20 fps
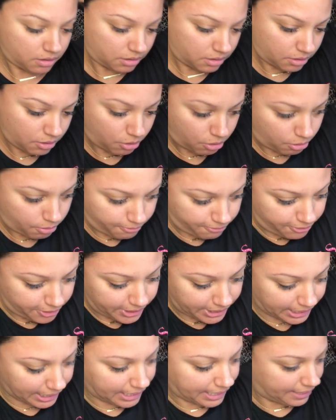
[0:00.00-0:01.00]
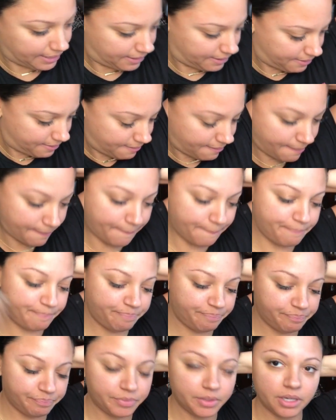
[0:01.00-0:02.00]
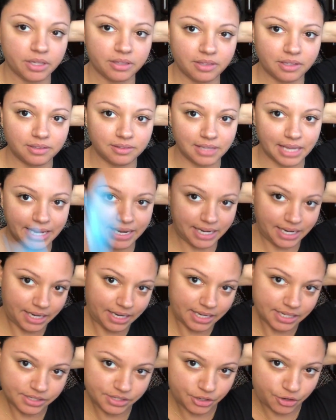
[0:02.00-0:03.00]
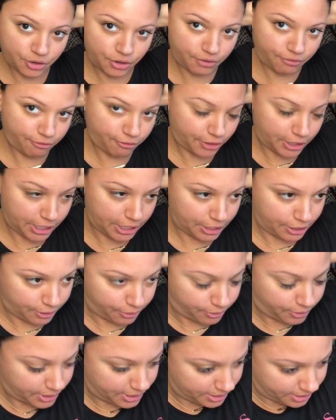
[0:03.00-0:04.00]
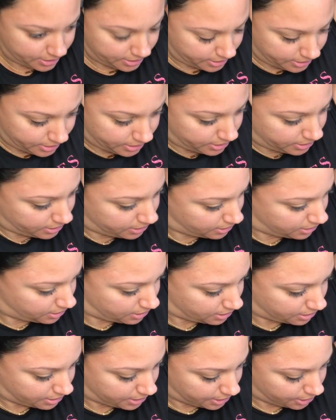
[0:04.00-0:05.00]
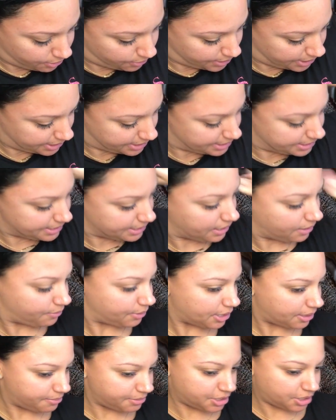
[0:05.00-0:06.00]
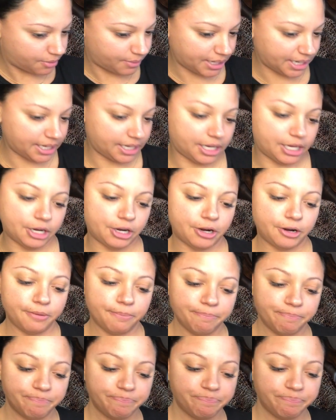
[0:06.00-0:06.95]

and hopefully the lighting is good for you, that you can see what I'm doing here.